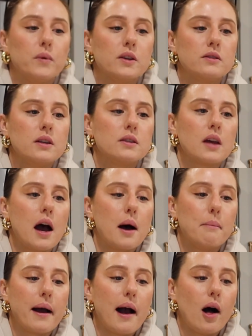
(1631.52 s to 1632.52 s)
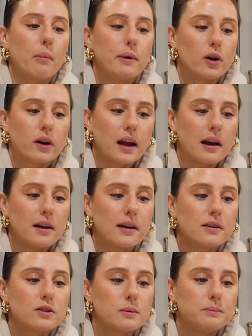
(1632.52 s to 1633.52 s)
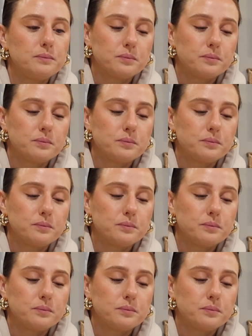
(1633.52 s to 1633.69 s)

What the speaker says: This is by Alpen Organics.